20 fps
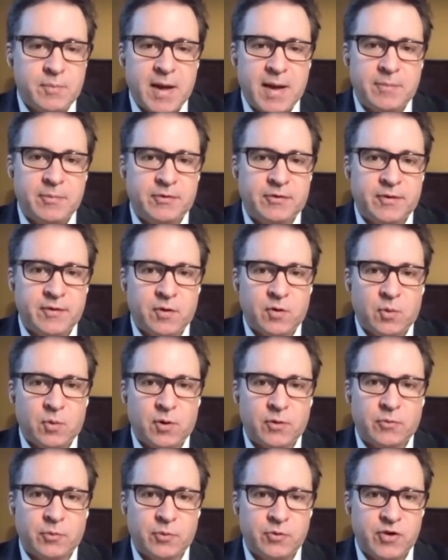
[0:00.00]
And Baptists in the
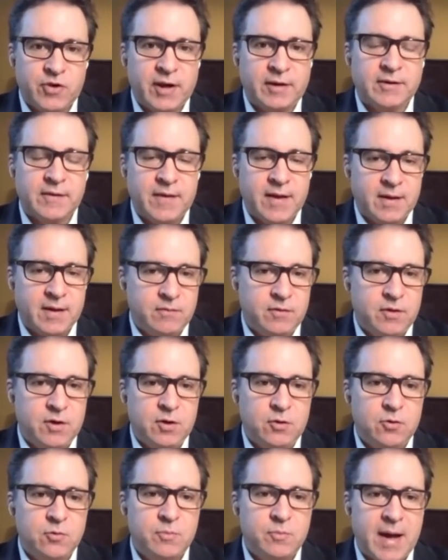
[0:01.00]
North rejected that
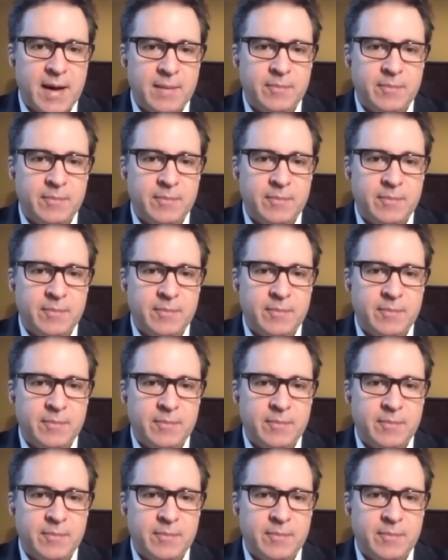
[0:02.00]
view.